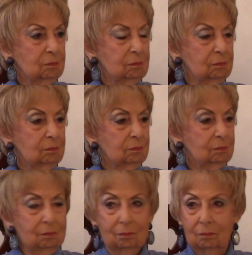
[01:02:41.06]
I
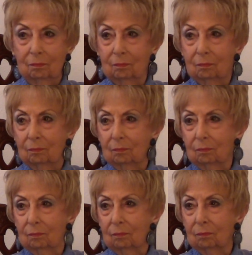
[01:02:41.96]
miss having
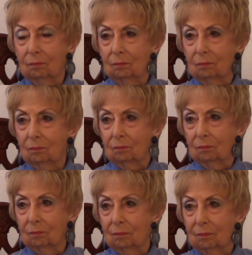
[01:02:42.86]

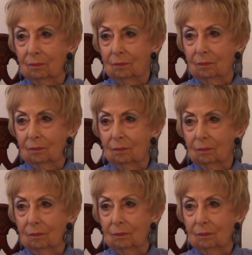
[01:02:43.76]
real pictures.